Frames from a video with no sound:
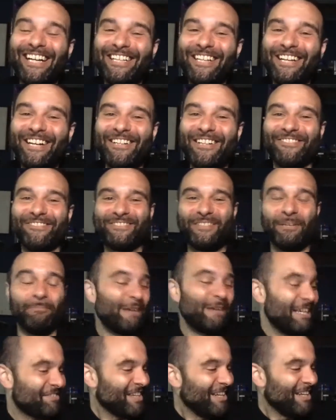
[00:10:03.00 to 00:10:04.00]

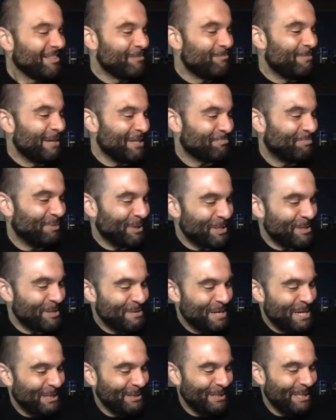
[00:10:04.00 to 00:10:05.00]
The best part about
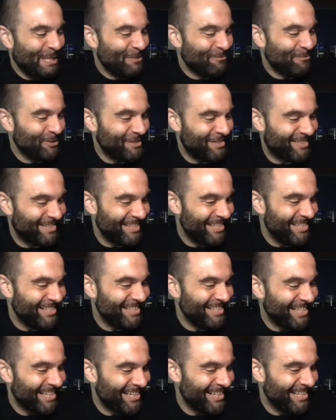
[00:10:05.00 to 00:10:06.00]
that was the
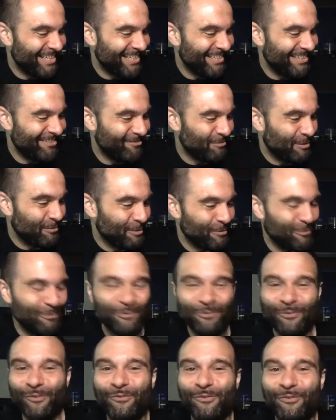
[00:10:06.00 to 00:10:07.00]
when we
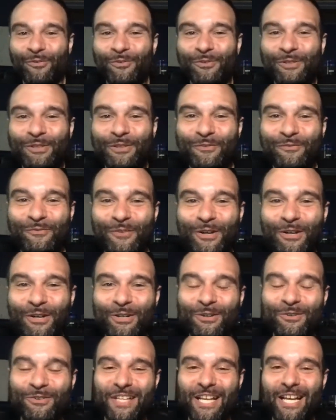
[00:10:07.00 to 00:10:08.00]
were reviewing the
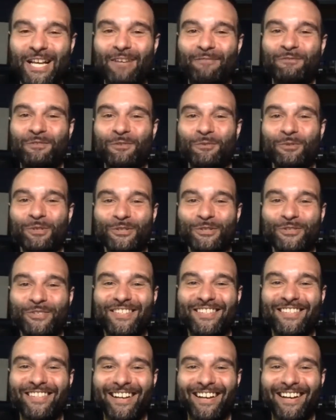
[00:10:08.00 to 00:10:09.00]
photos
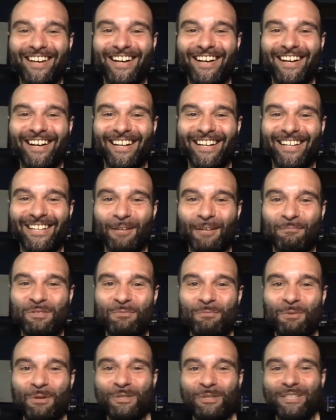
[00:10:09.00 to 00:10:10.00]
afterwards, and I'm
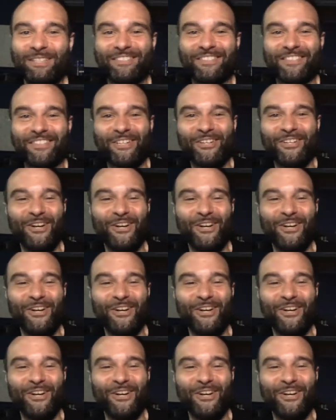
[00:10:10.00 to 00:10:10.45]
smoking a cigar.